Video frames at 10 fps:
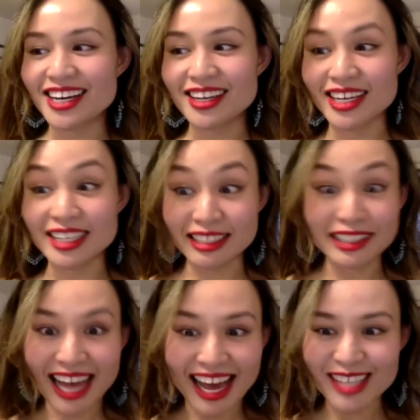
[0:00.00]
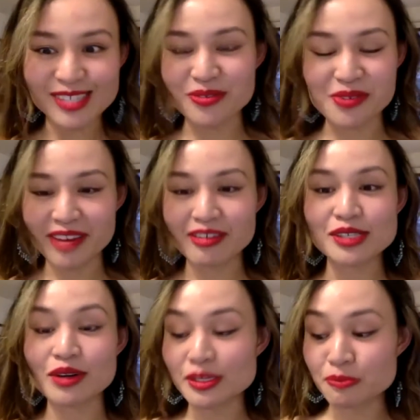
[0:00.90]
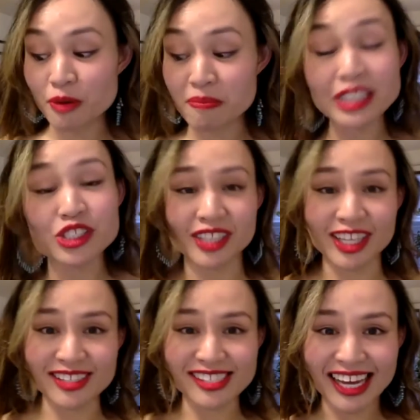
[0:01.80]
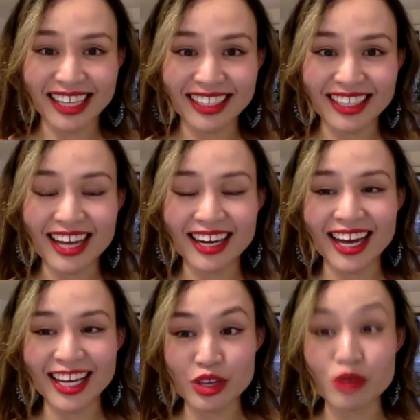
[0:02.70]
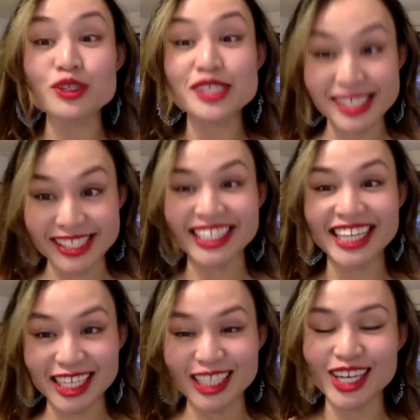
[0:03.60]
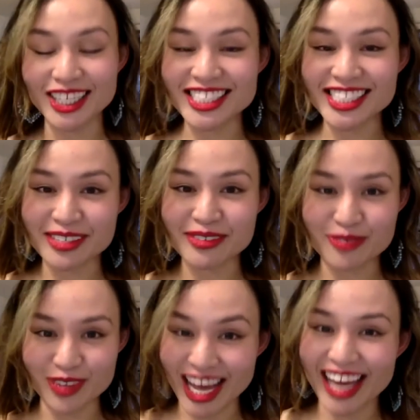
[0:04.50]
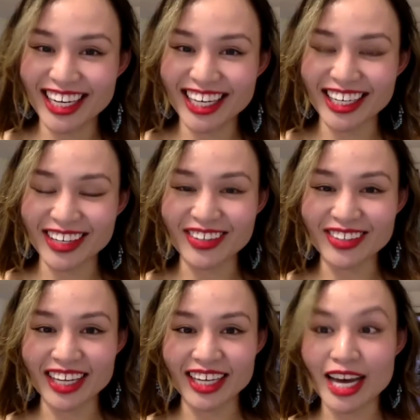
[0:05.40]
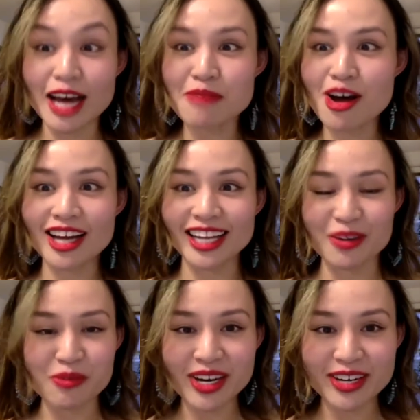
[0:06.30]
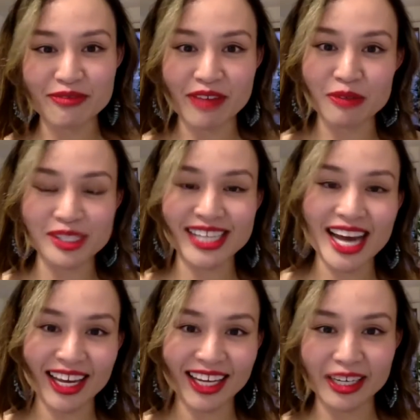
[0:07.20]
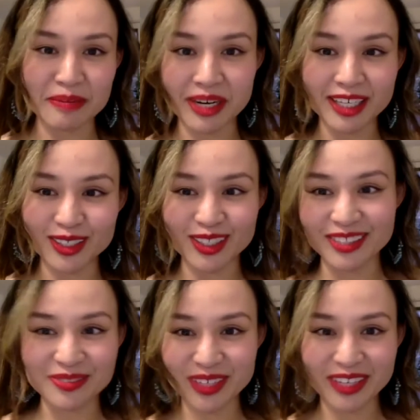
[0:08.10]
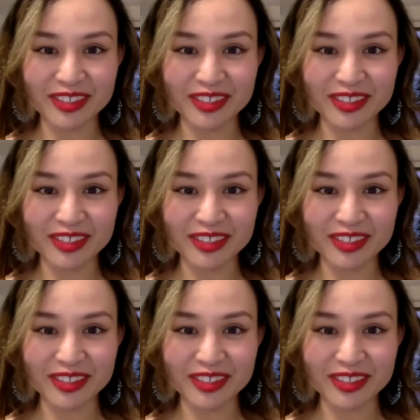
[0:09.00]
in class or whatever. So it's perpetually on silent. And I used to get a lot of shit for that. Like, come on, like, what if I was dying in a puddle and whatever.